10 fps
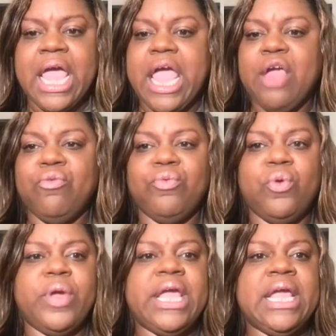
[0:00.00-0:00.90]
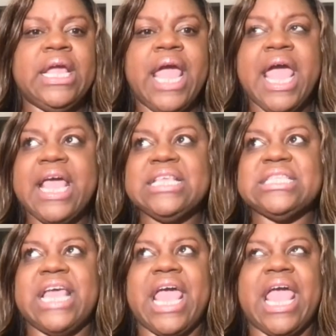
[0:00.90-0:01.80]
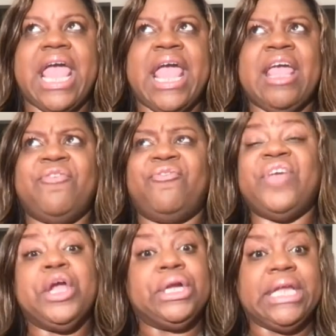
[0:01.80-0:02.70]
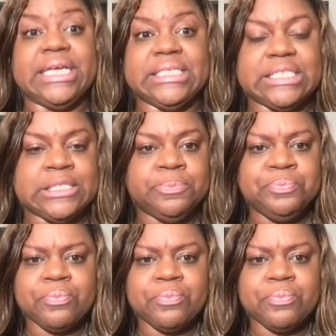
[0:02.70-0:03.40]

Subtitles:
And Rui has a fearless